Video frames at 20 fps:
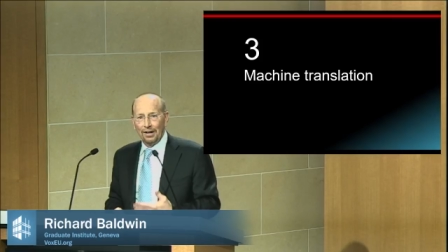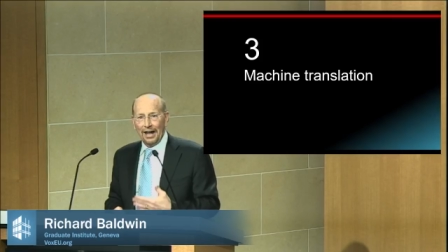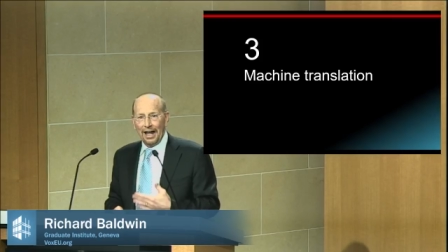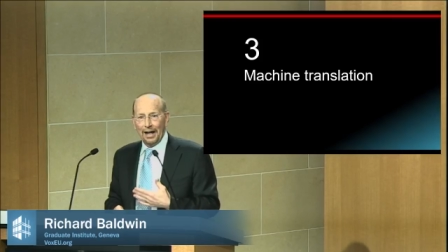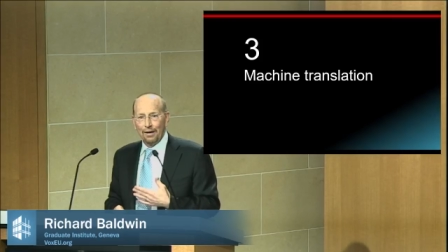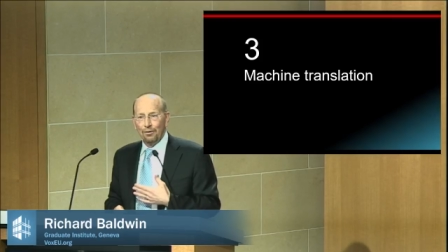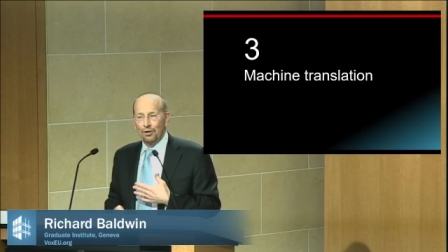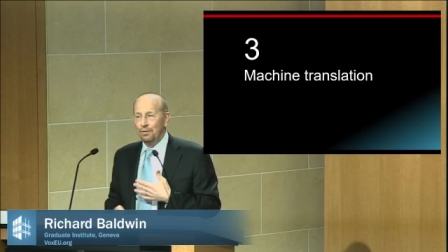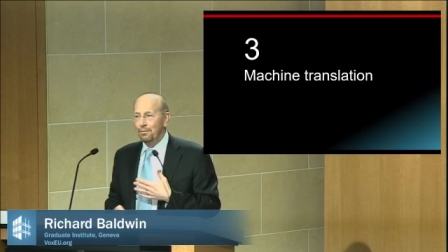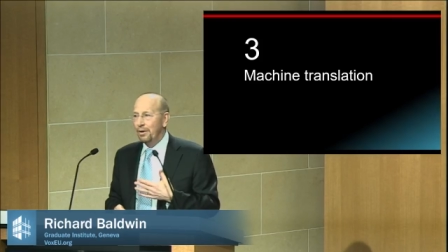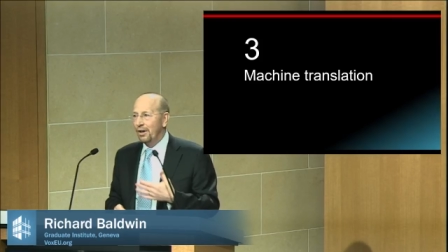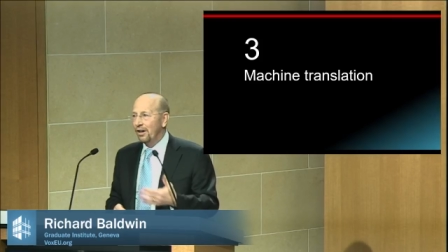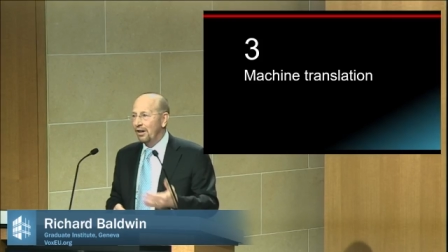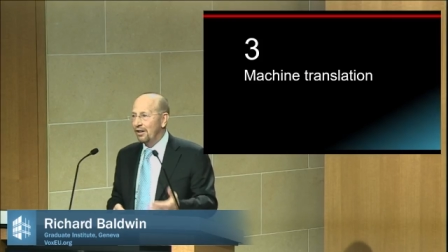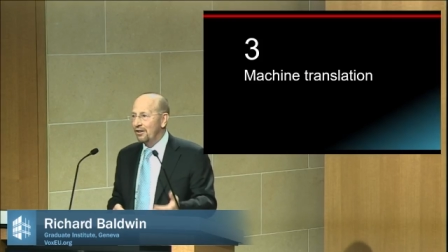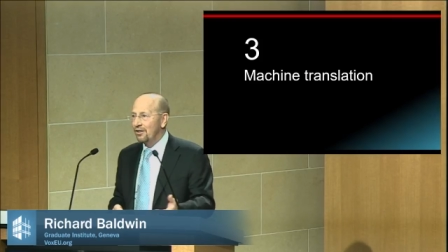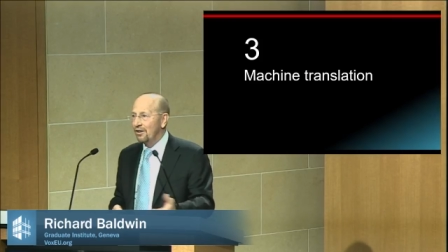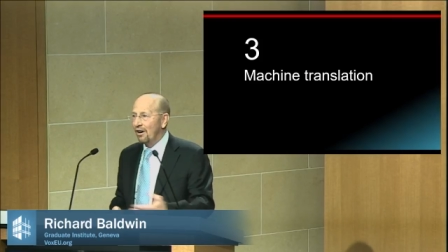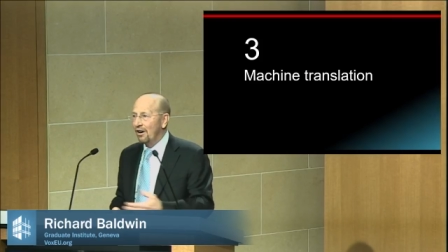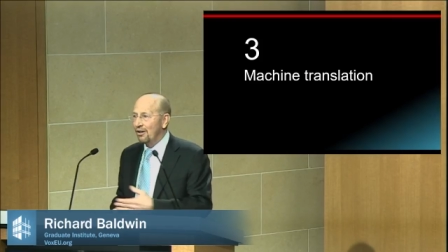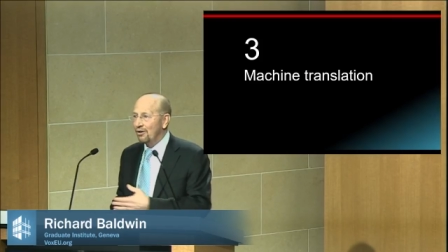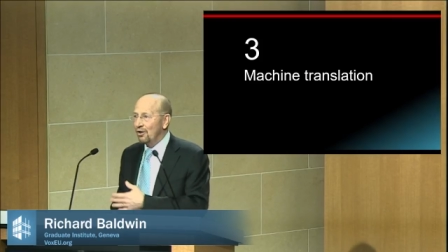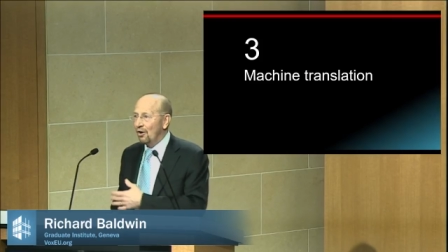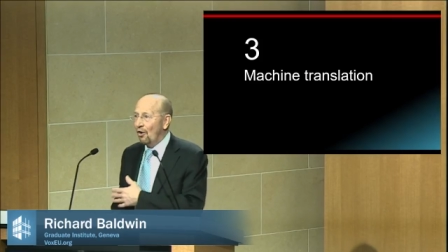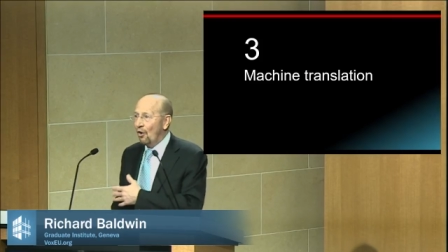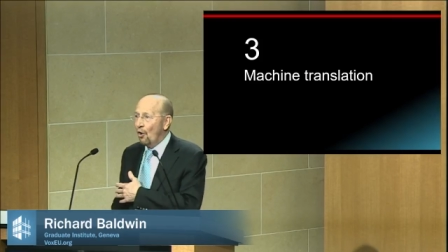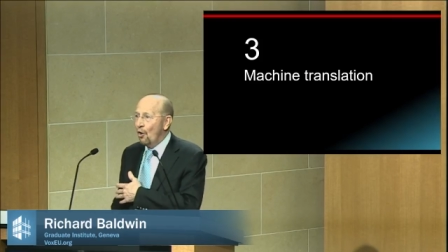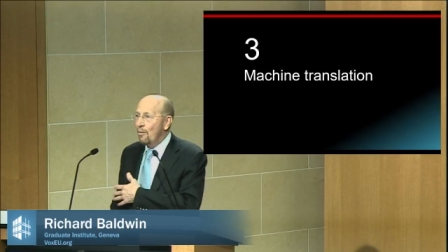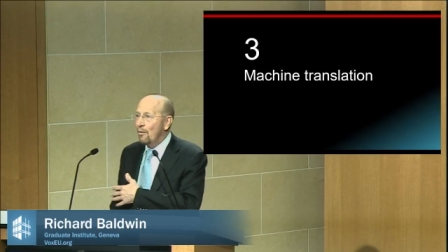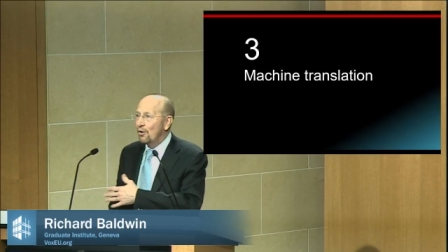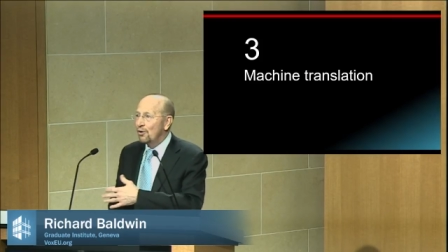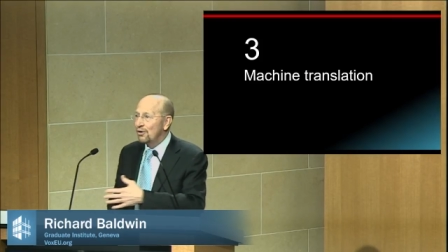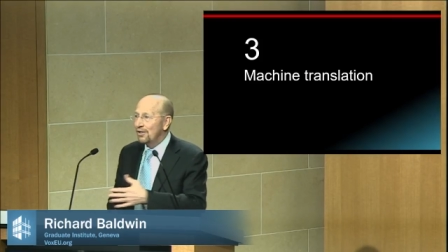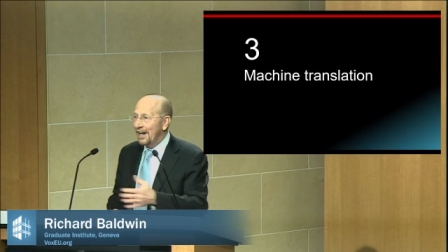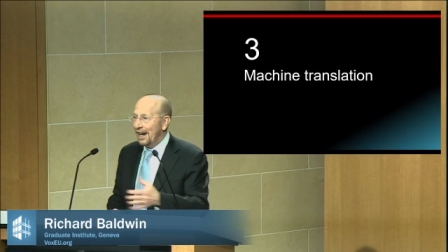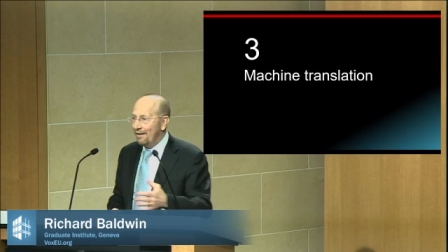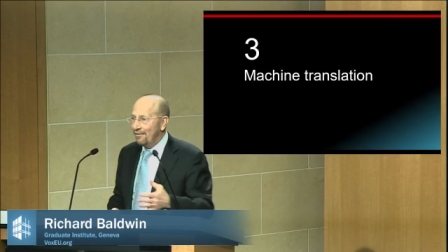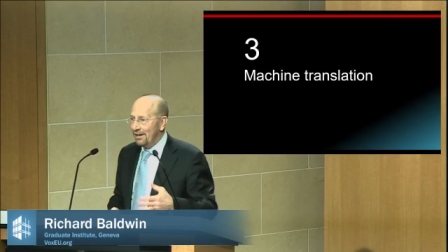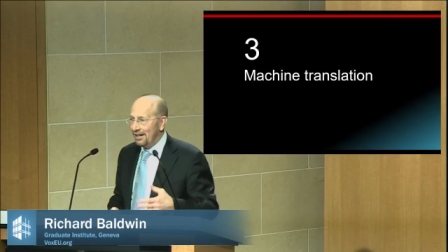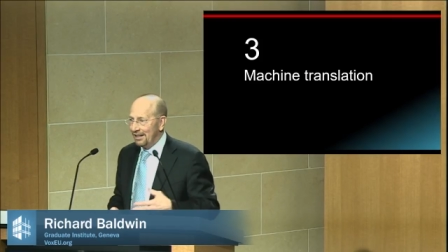language barriers are to
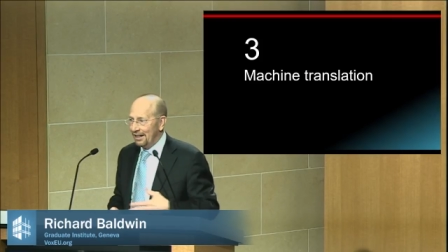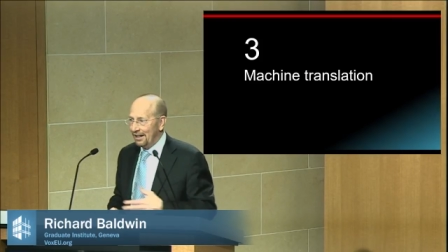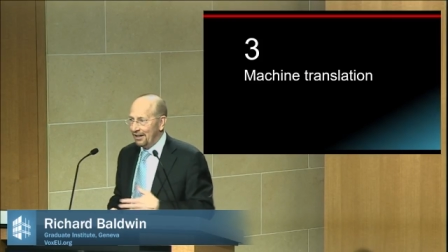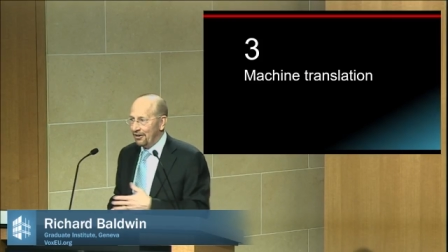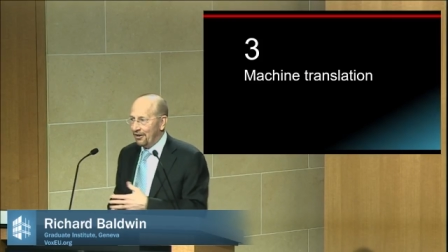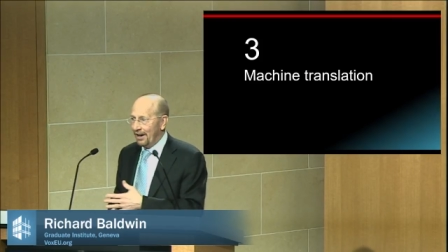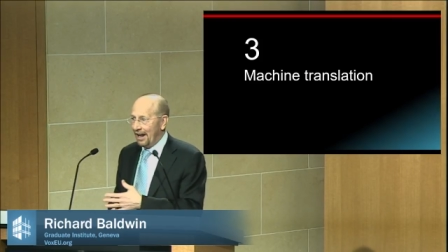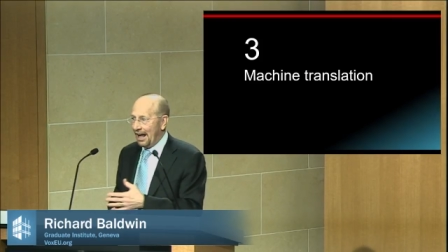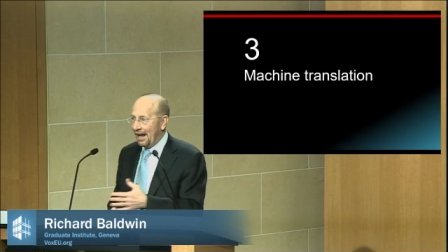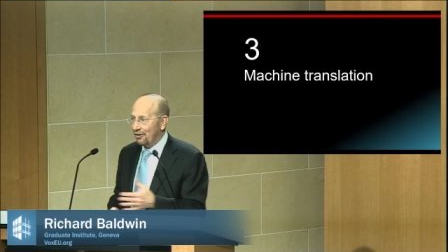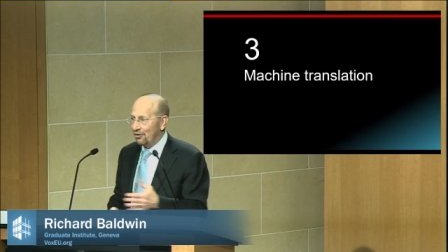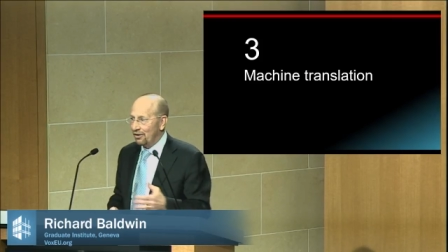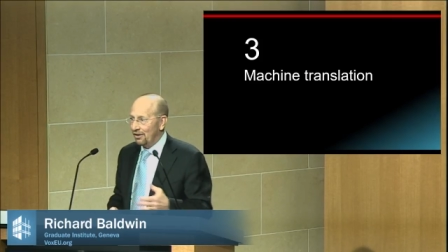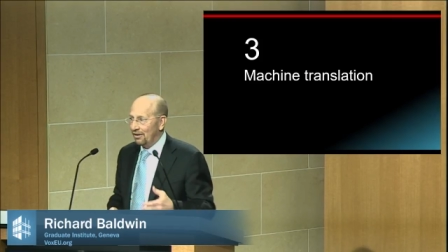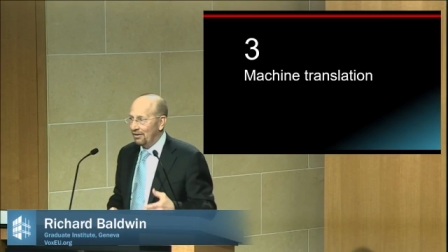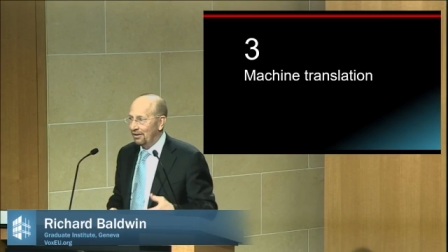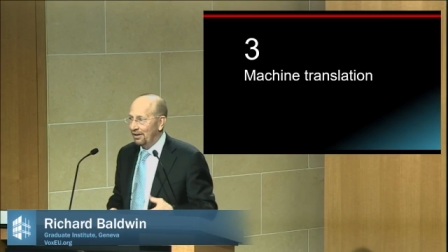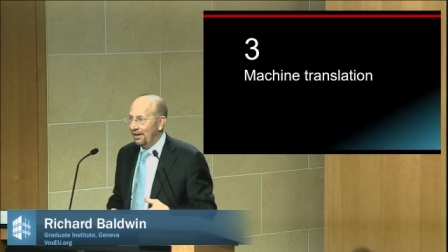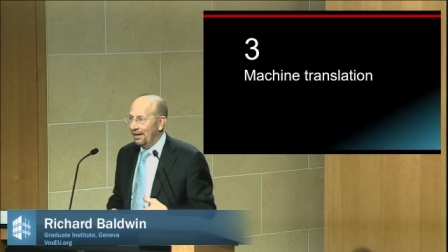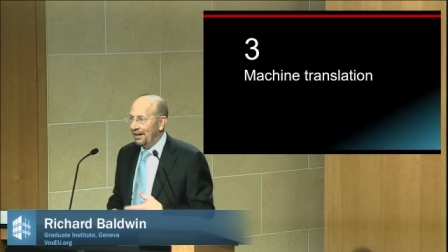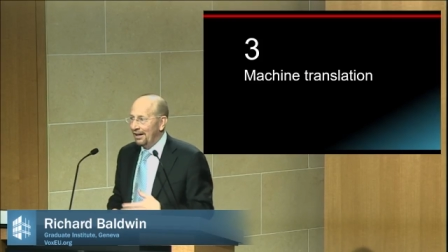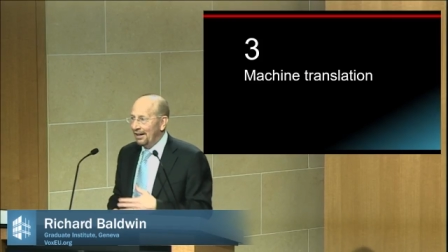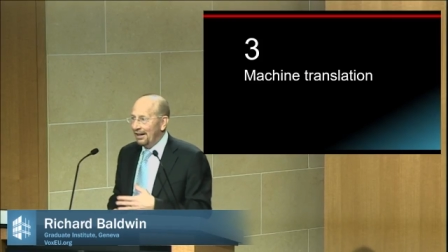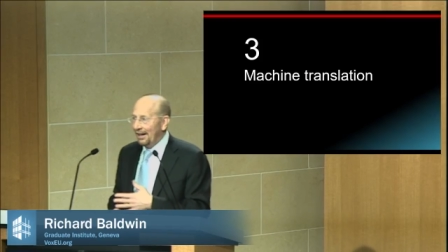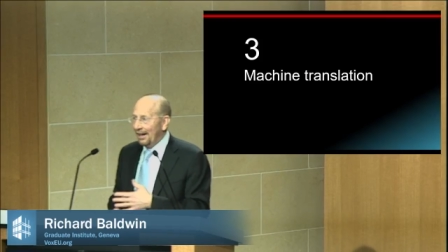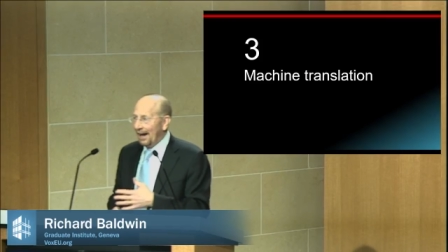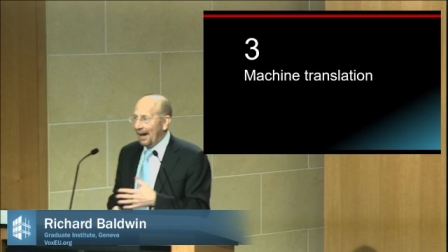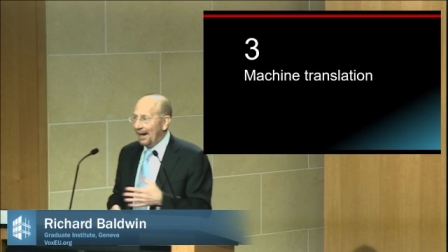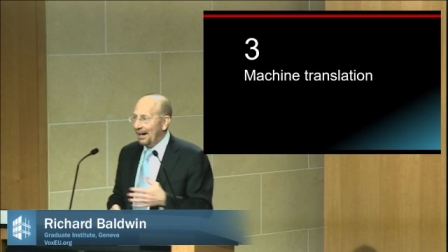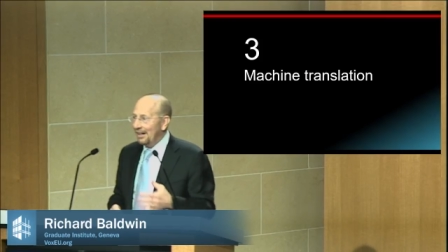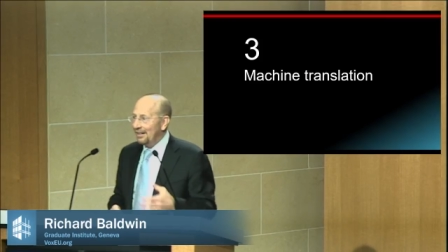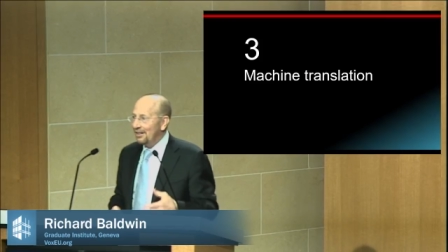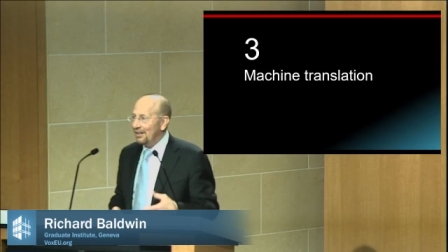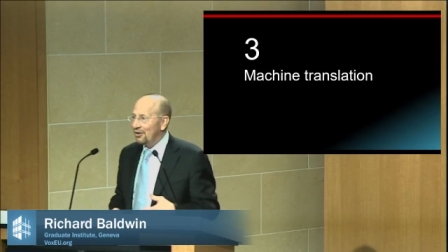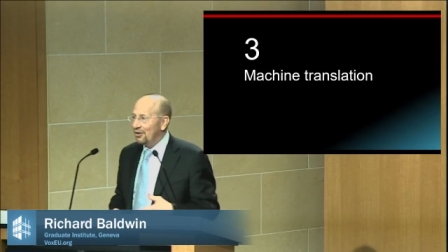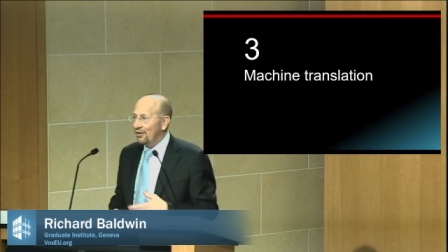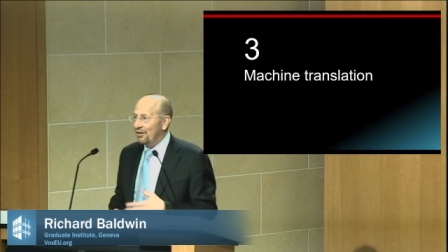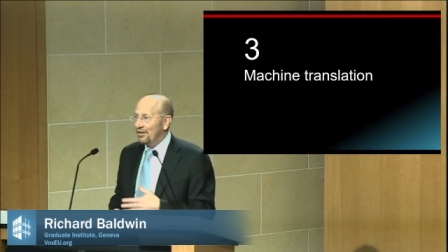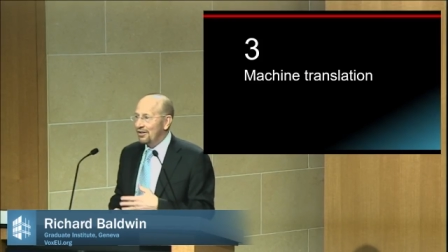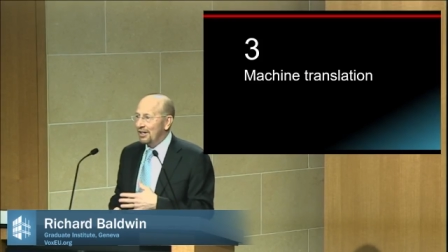almost everything international. And as
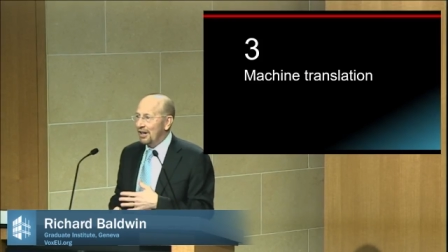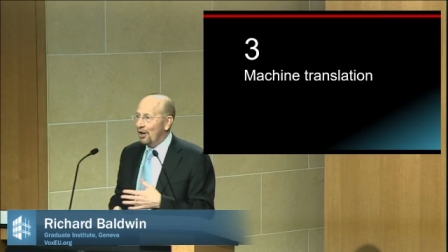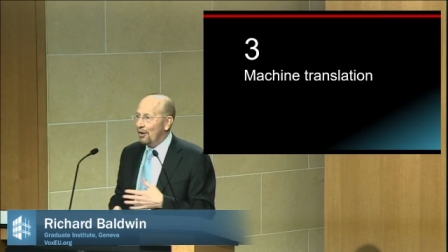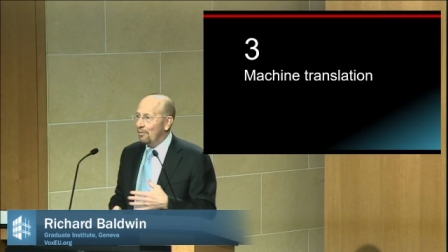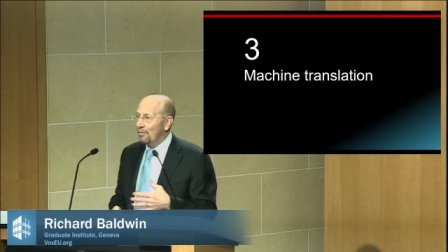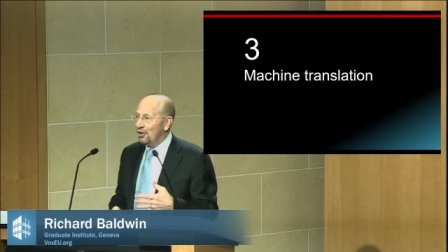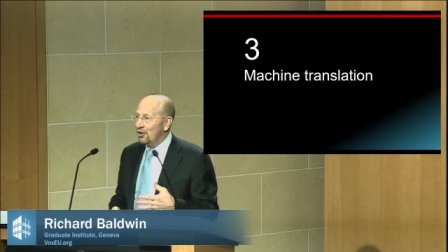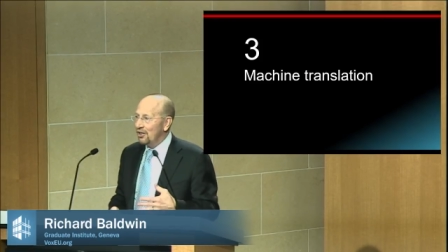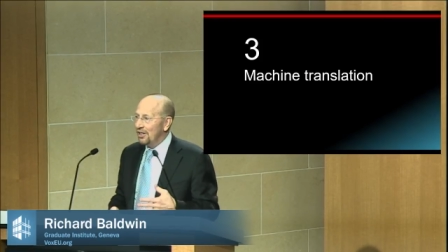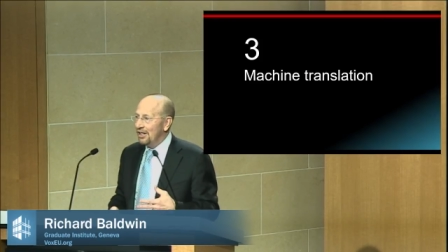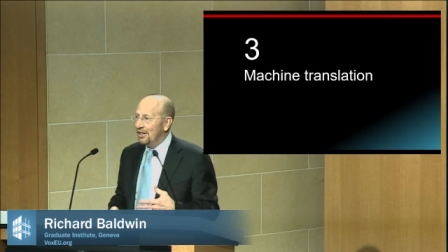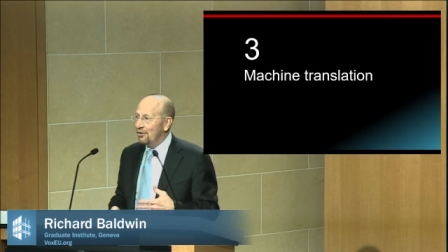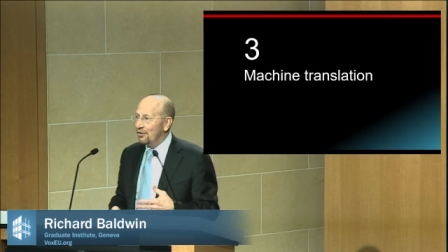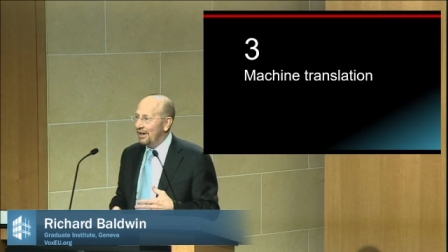it turns out, machine